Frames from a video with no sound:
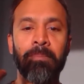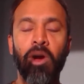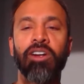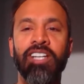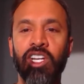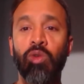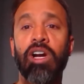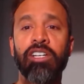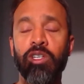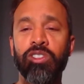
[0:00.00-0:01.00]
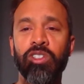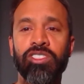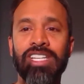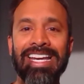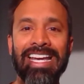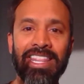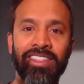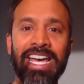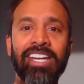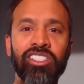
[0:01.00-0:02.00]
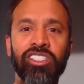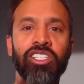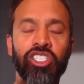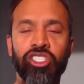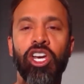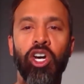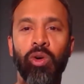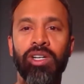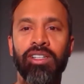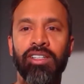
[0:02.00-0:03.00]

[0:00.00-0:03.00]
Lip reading: market and acquire users, that is going to show